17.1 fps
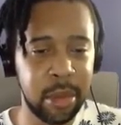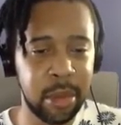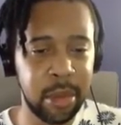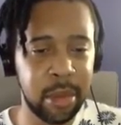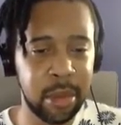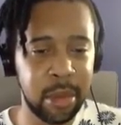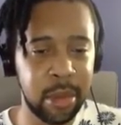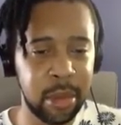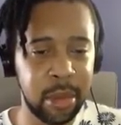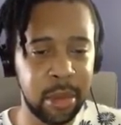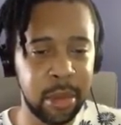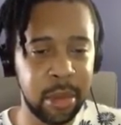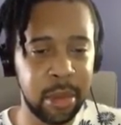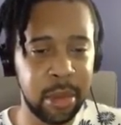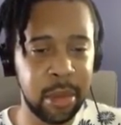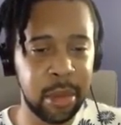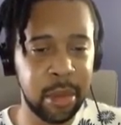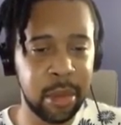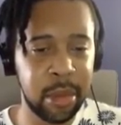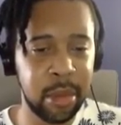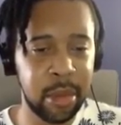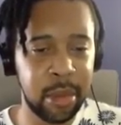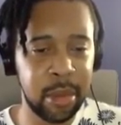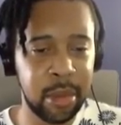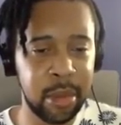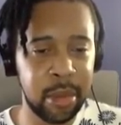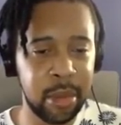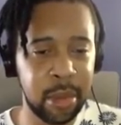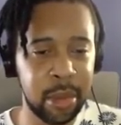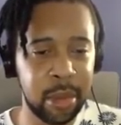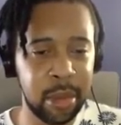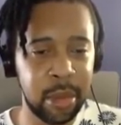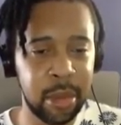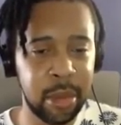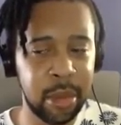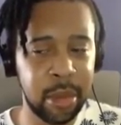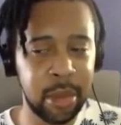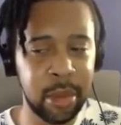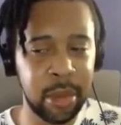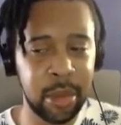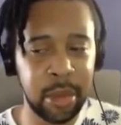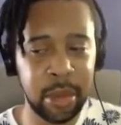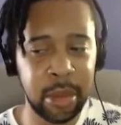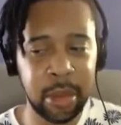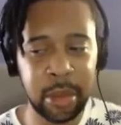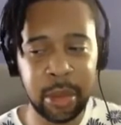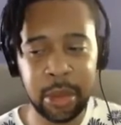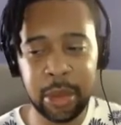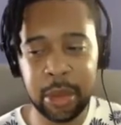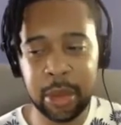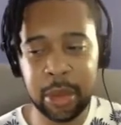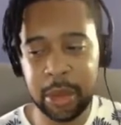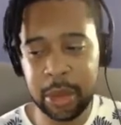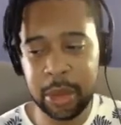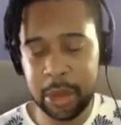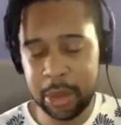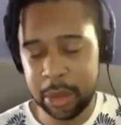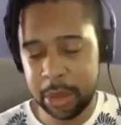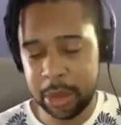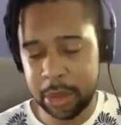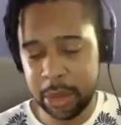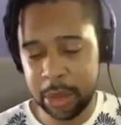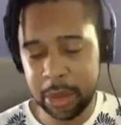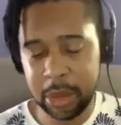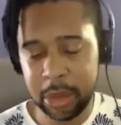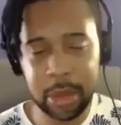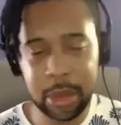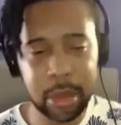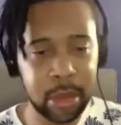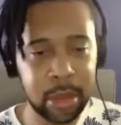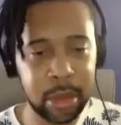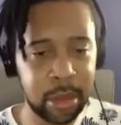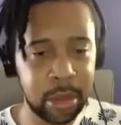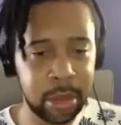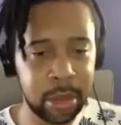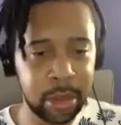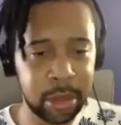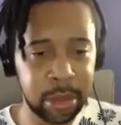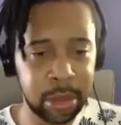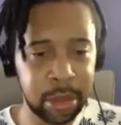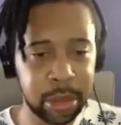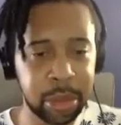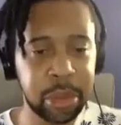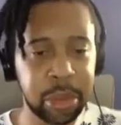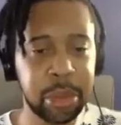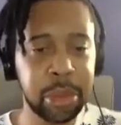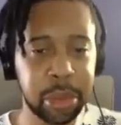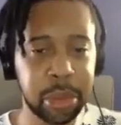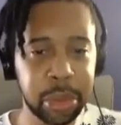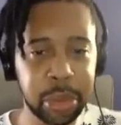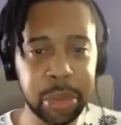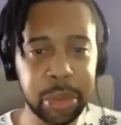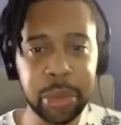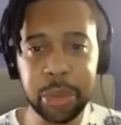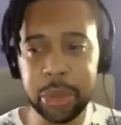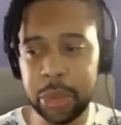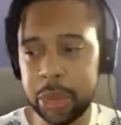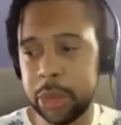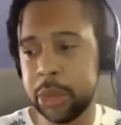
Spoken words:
The person shown says nothing.